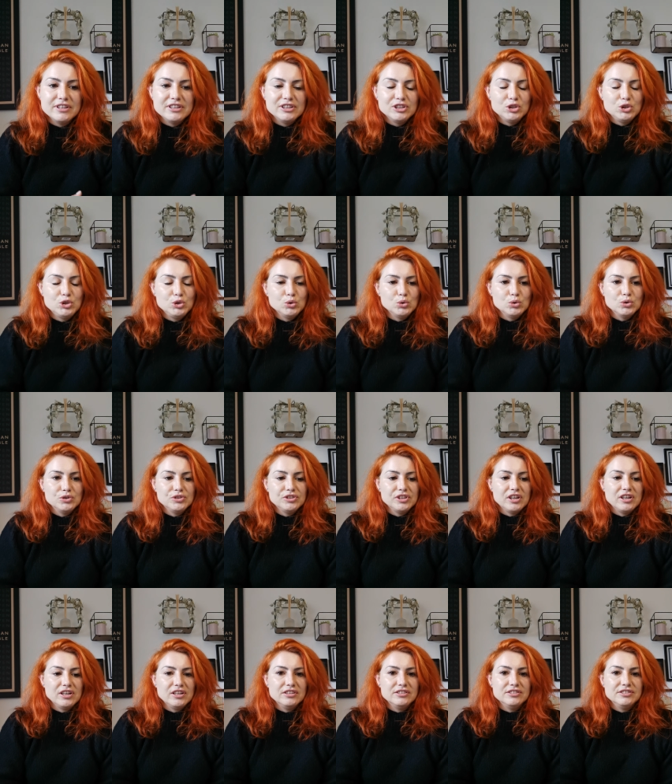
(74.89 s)
It shows
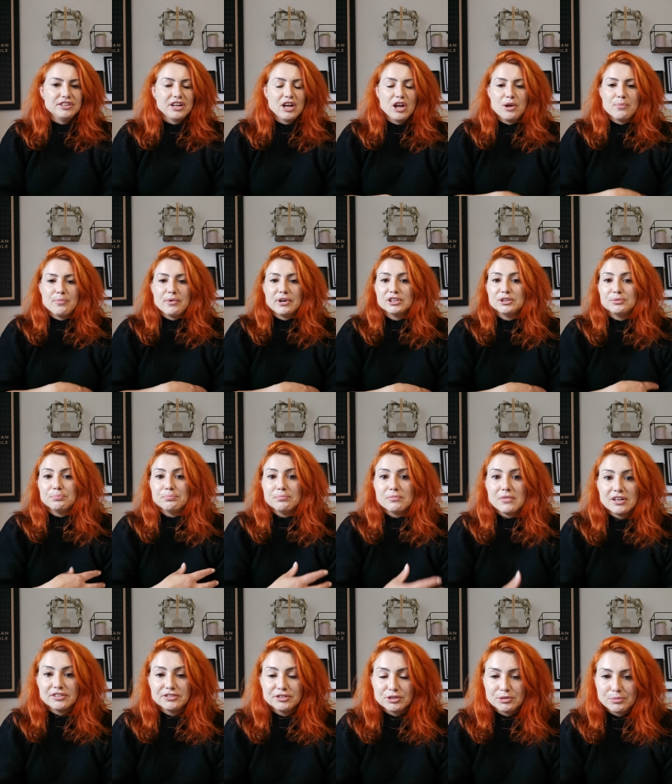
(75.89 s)
us how much
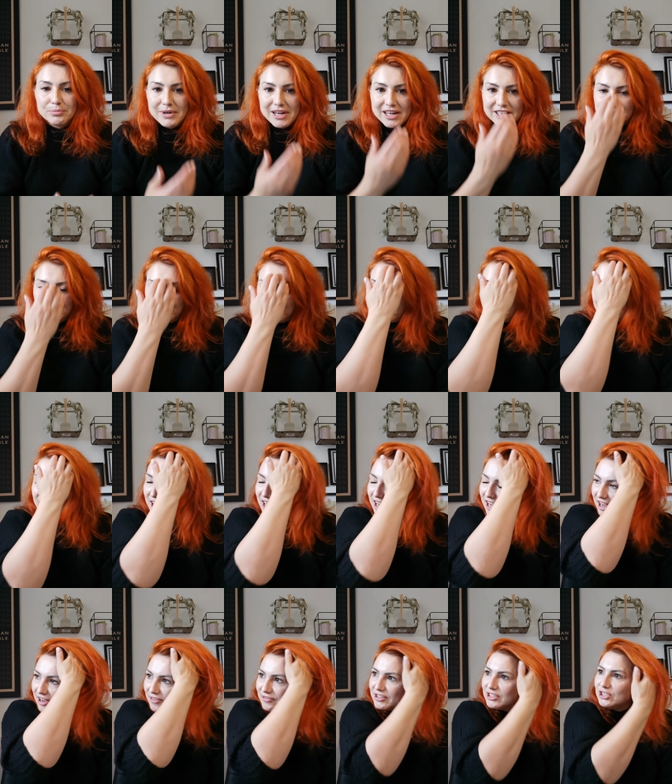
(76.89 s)
muscle mass we
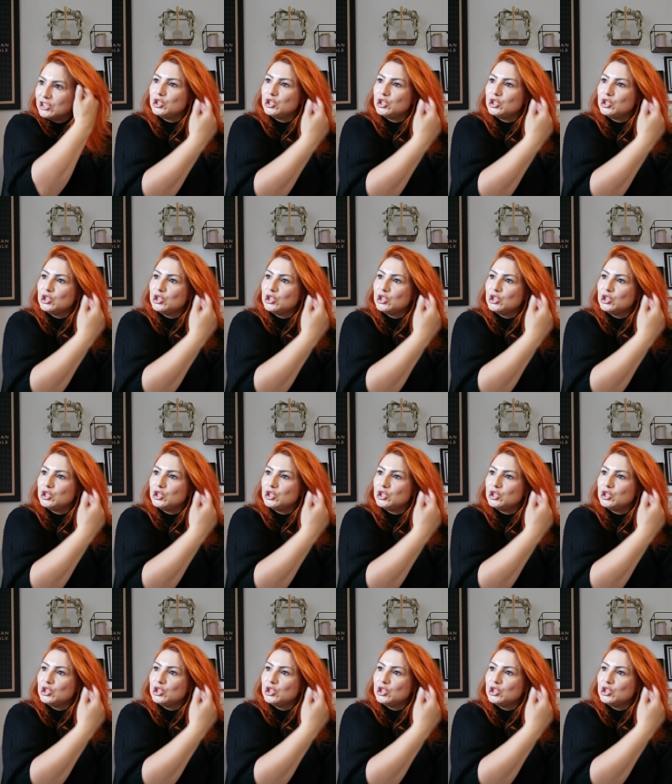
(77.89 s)
have.